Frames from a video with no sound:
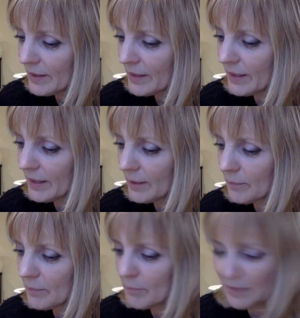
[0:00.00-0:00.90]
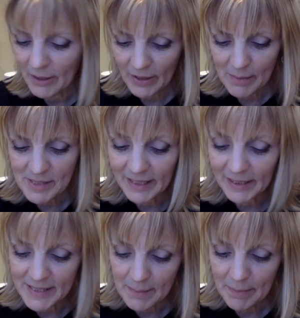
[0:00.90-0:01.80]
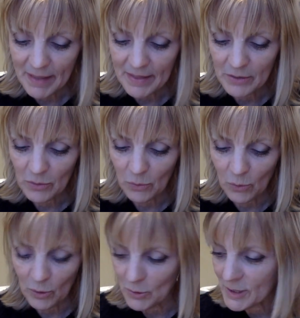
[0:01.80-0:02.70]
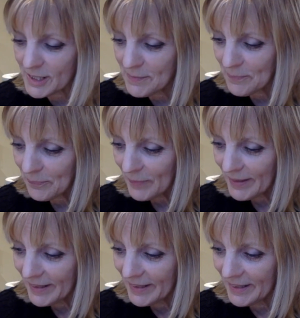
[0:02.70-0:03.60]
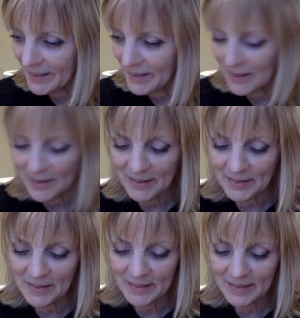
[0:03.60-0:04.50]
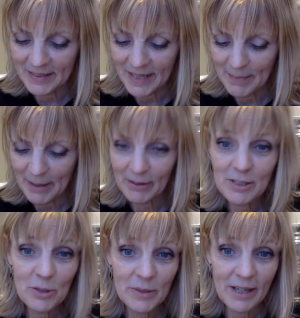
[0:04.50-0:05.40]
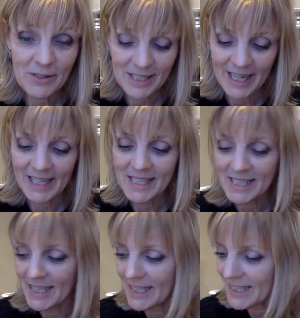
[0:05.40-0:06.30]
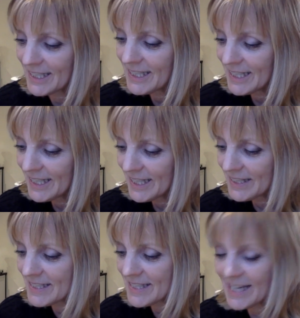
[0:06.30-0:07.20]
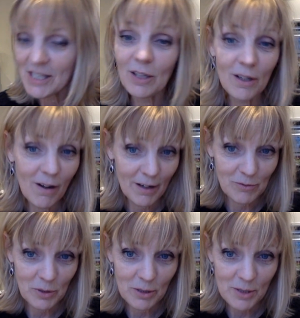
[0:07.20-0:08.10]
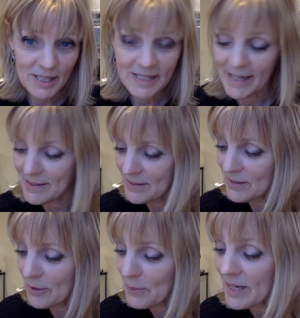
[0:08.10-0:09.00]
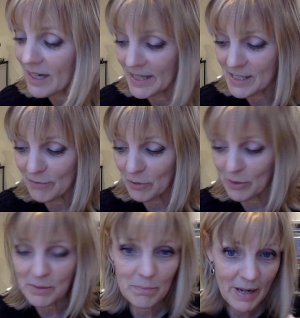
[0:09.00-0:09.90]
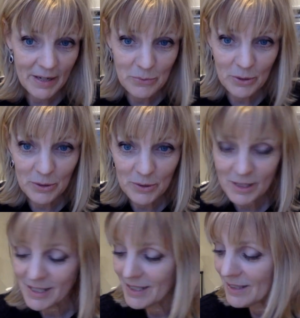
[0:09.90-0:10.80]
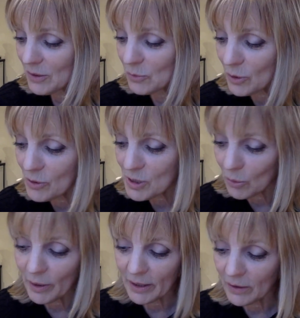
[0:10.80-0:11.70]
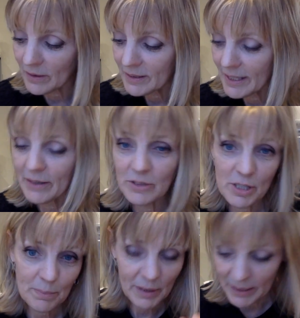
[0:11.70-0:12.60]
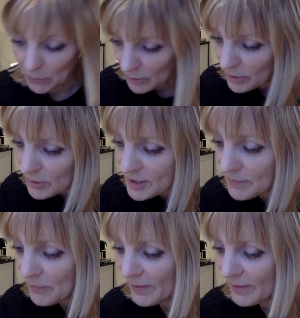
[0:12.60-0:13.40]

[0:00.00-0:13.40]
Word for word: Um, but here comes Elisabethan Rose. Uh, came out in 2018. This has a lot of rose. This has three kinds of rose May rose, rose oil, and just plain rose.